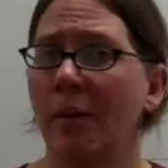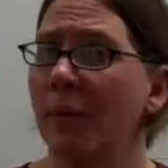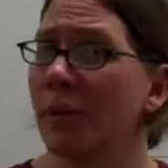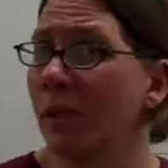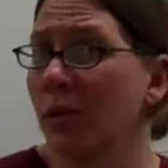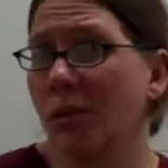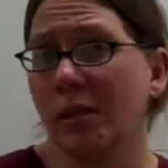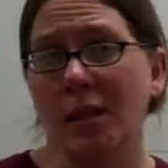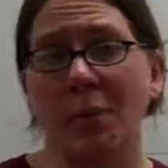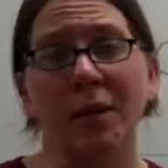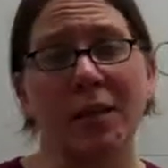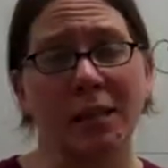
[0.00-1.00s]
there's actually
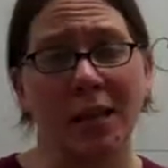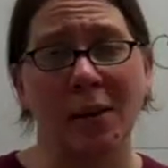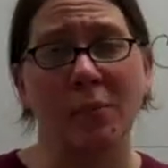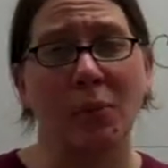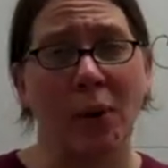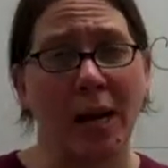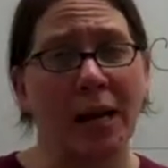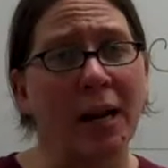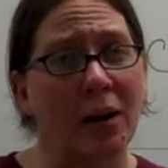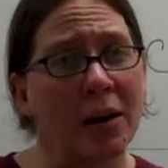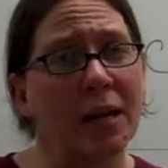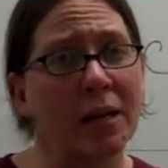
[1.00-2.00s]
some of the same brain
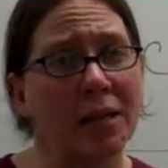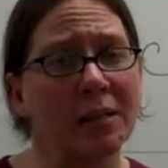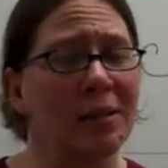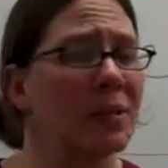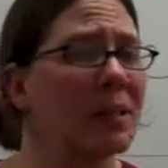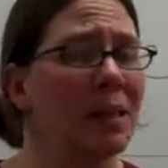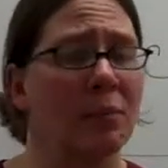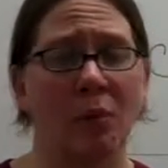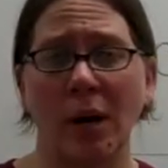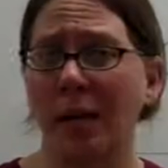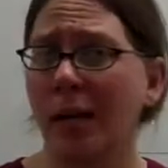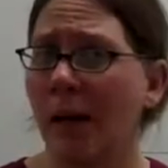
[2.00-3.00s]
areas, some of the same
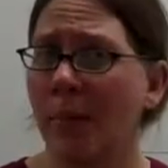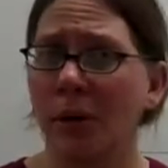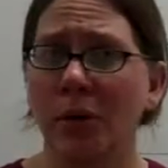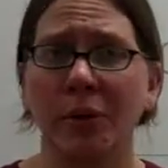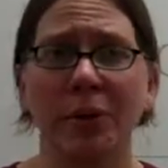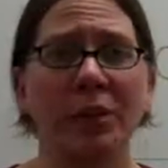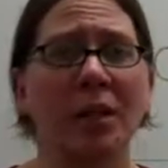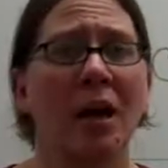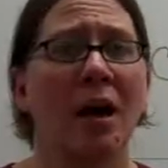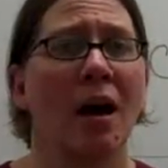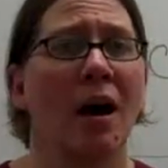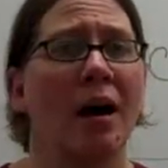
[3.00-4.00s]
brain chemicals,
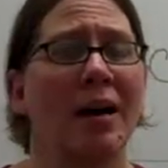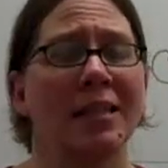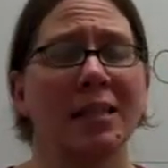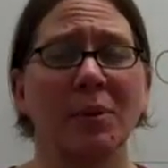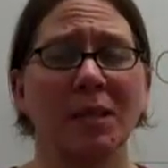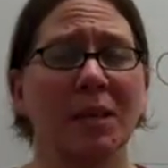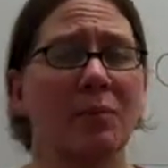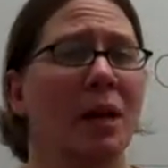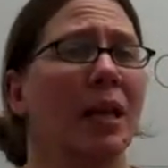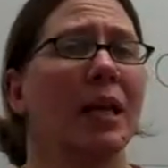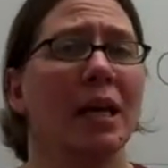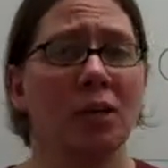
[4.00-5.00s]
and some of the same
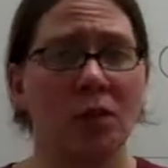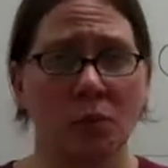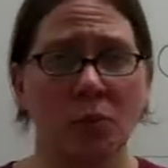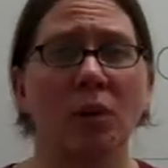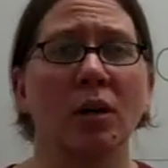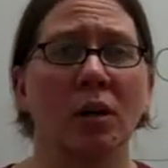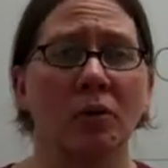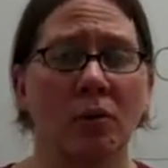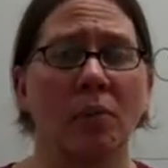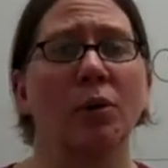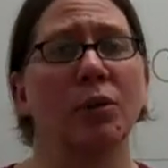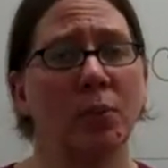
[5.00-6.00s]
medications work for
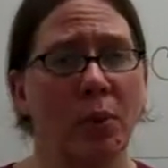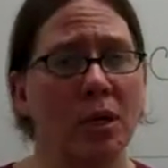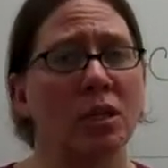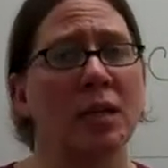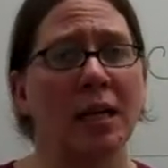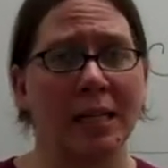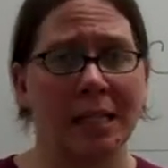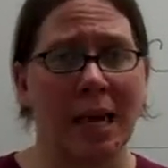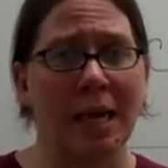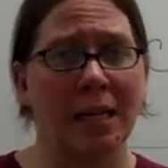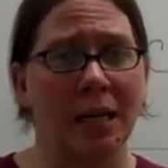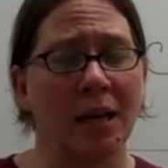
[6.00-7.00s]
both depression and
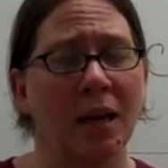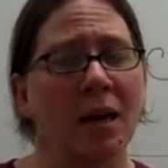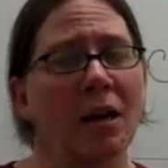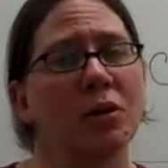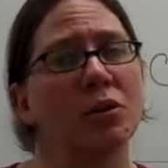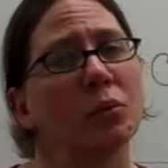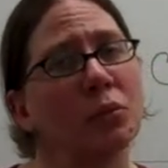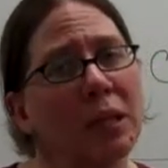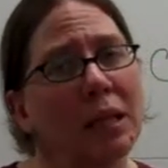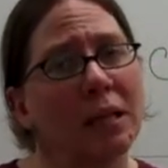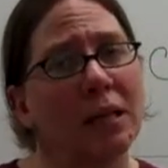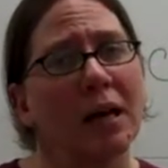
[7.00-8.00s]
anxiety. So
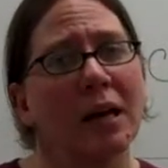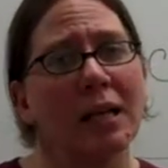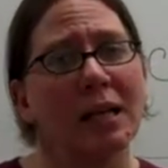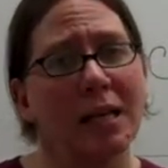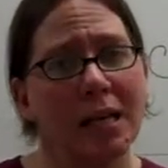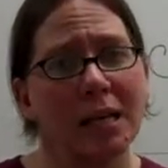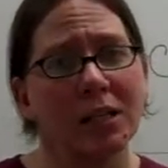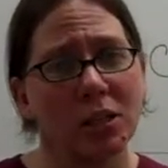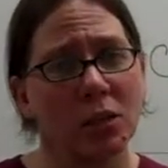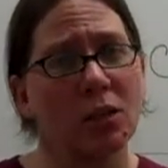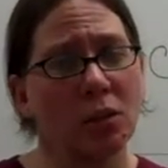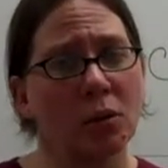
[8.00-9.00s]
really,
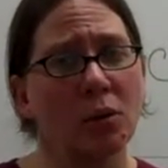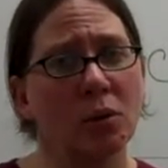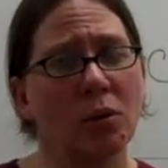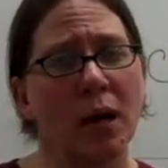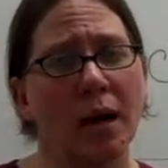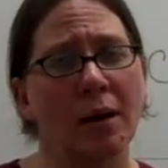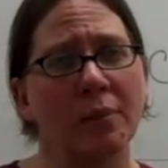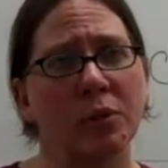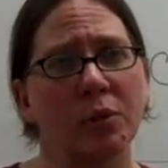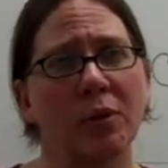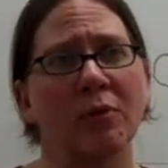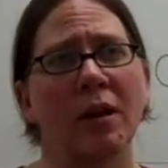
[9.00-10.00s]
these two
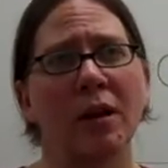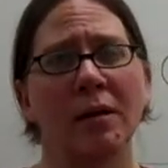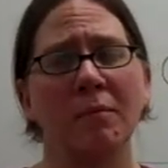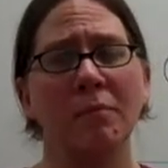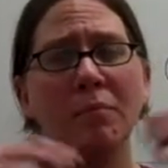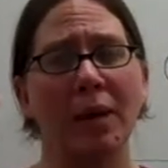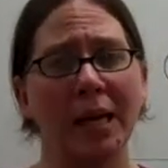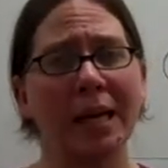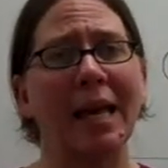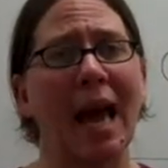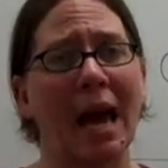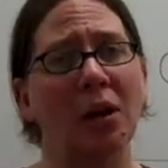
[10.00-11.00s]
sort of big
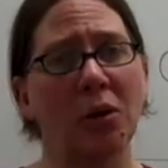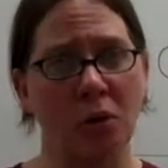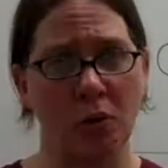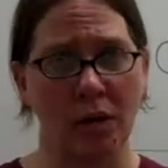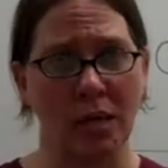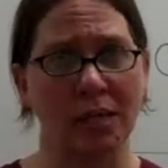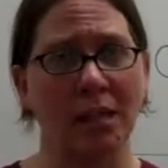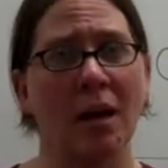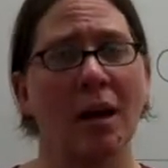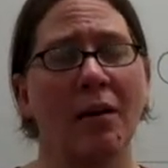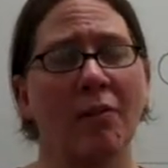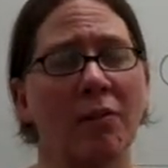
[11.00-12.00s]
categories
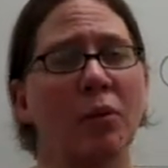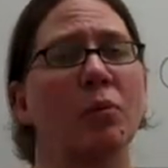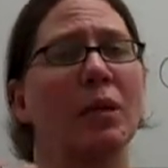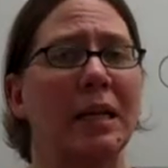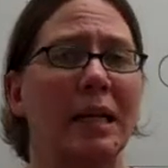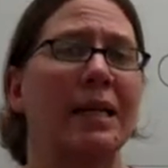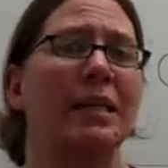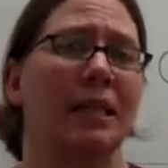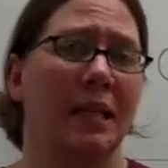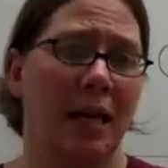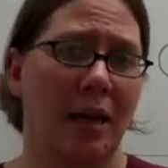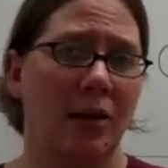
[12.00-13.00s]
fit really
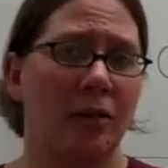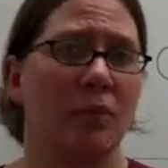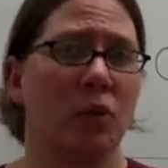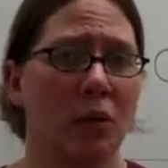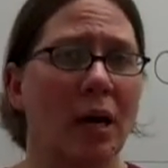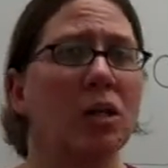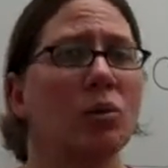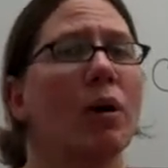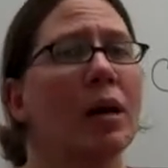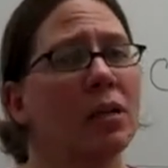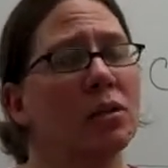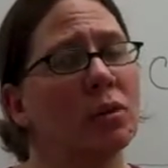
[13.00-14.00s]
nicely together. So that's
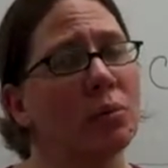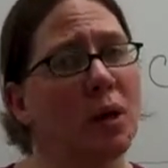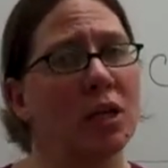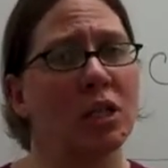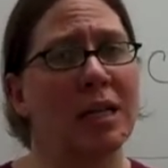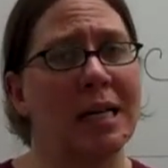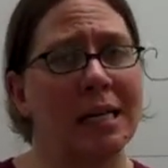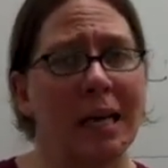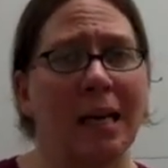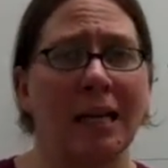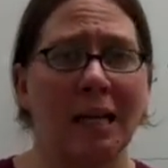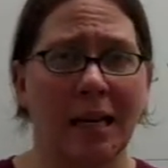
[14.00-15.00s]
why I do depression and
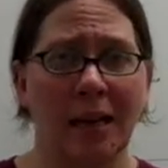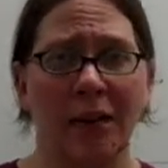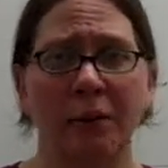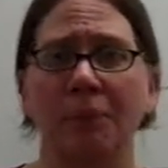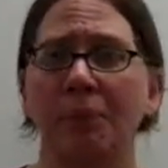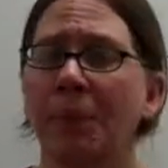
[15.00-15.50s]
anxiety together.